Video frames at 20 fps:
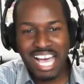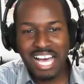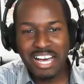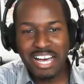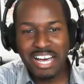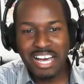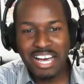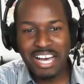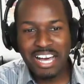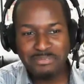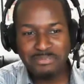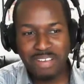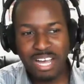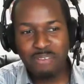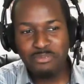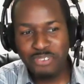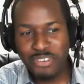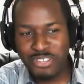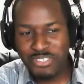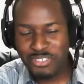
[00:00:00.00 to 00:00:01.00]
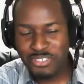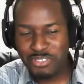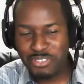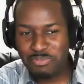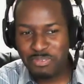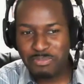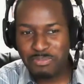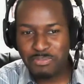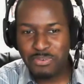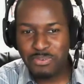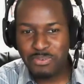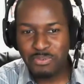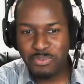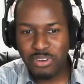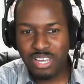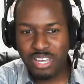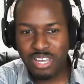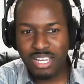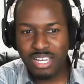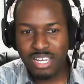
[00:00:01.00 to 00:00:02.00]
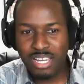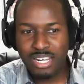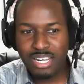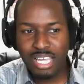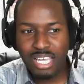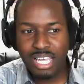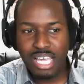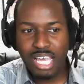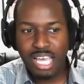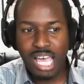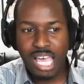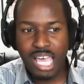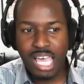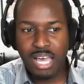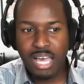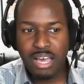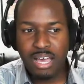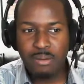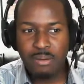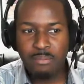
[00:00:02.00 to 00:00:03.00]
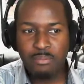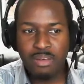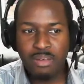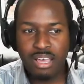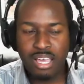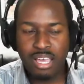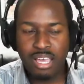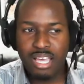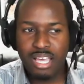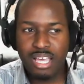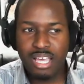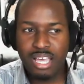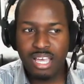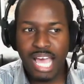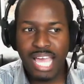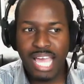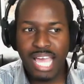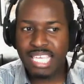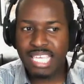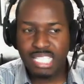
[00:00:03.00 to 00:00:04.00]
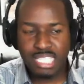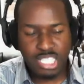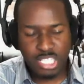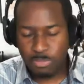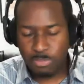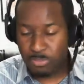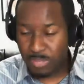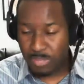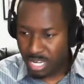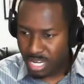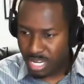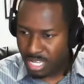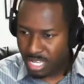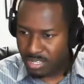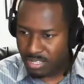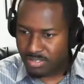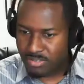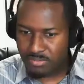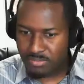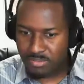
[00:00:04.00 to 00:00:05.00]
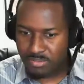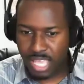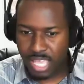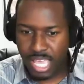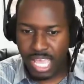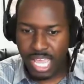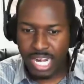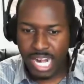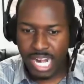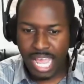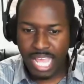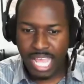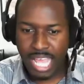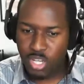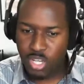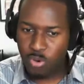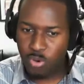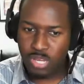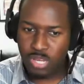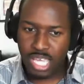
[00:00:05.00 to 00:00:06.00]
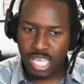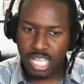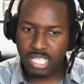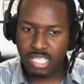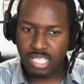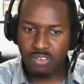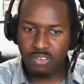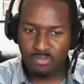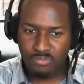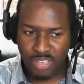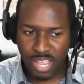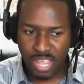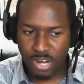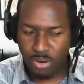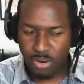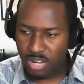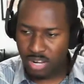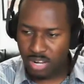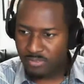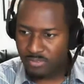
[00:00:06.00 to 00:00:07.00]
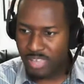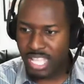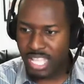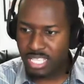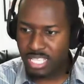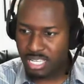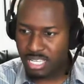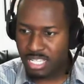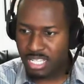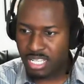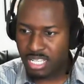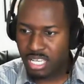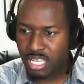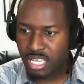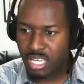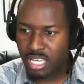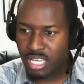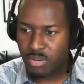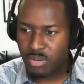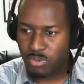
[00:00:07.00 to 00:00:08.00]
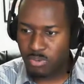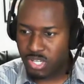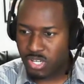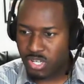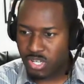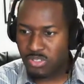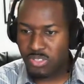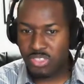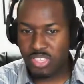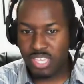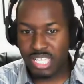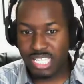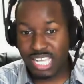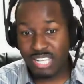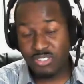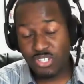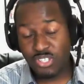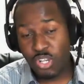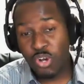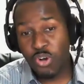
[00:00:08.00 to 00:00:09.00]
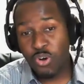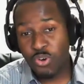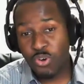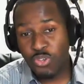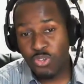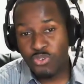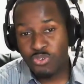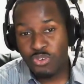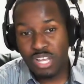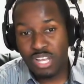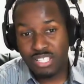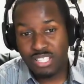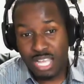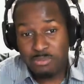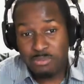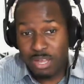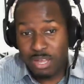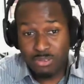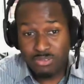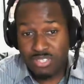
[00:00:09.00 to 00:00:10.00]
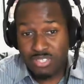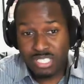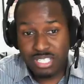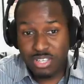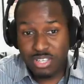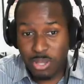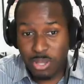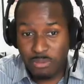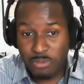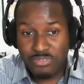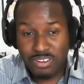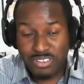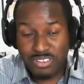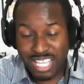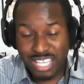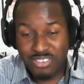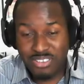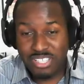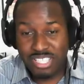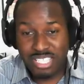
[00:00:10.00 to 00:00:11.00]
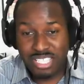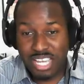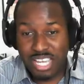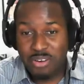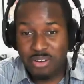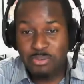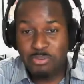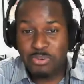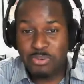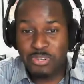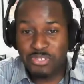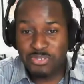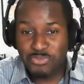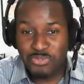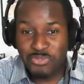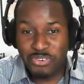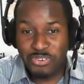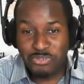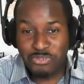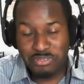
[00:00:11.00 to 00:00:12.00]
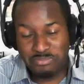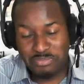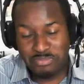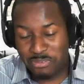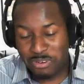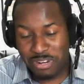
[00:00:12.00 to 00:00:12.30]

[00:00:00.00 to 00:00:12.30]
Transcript: I'm one of those people where uh, I can split it, and I don't get offended with certain things. I just call you. I'll just tell you up front, like, you're a terrible person to work with, but